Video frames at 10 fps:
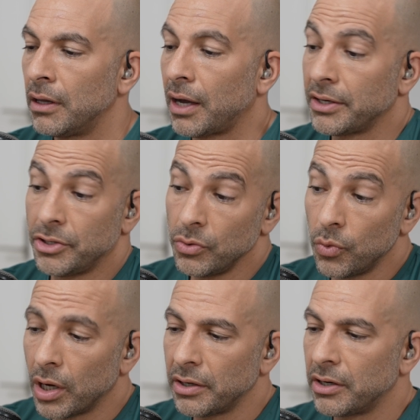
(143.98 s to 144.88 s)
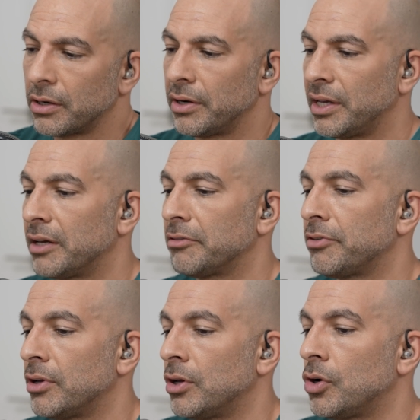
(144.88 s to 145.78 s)
I do wonder
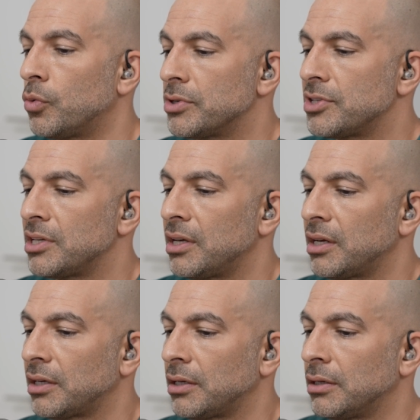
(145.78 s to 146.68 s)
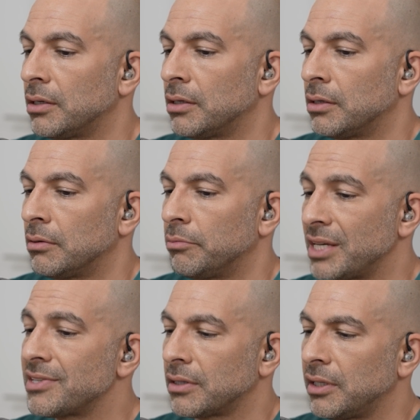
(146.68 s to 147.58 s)
if we're seeing
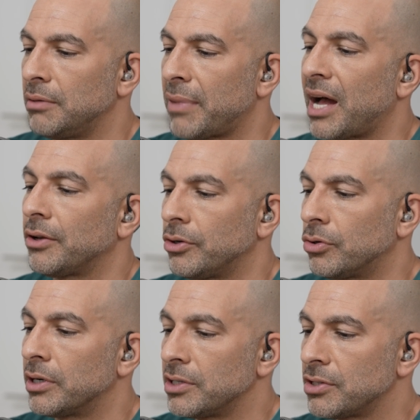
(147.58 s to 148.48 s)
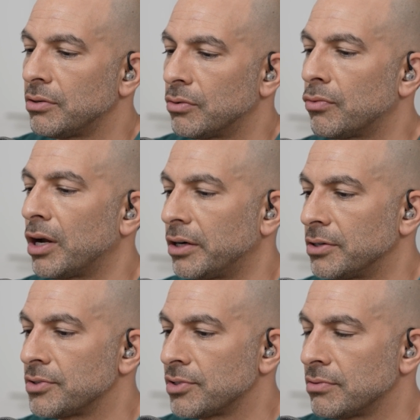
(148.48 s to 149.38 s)
basically malnourished
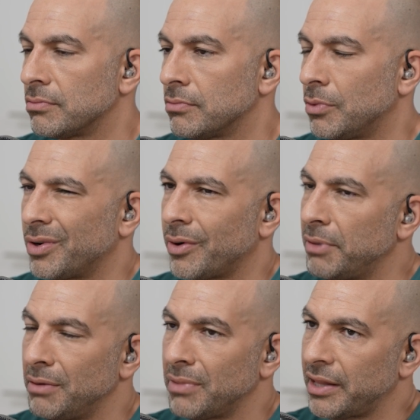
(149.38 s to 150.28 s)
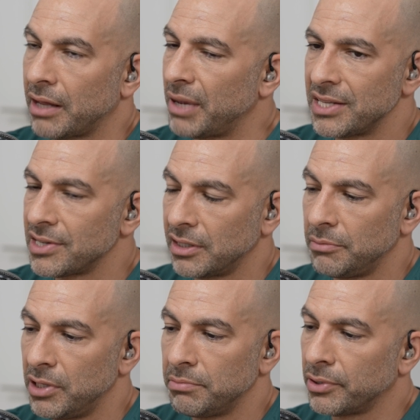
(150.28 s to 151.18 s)
runners. And what do I mean by that? Basically,
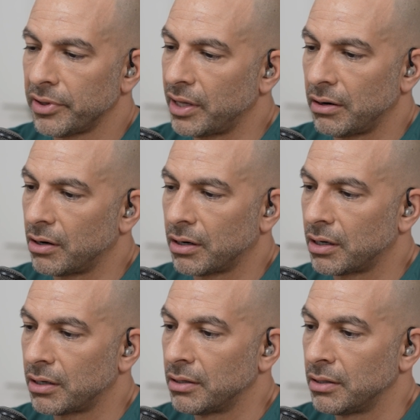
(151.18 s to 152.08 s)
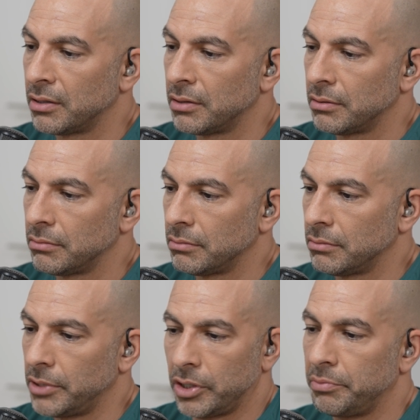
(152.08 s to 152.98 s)
people that are,
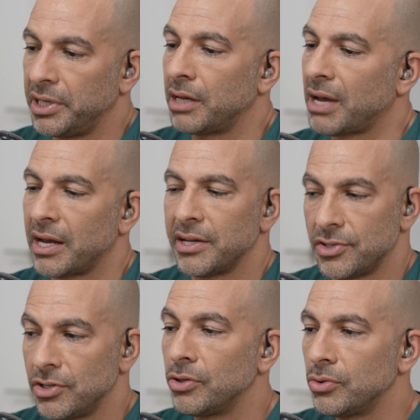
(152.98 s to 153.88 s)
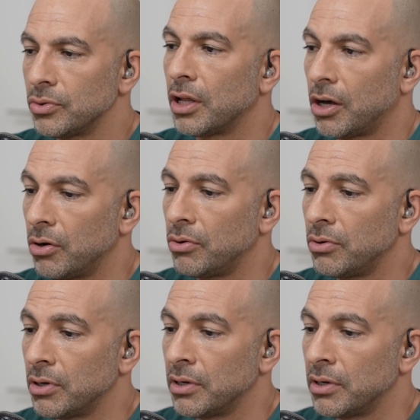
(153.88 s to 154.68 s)
you know, BMI is too low,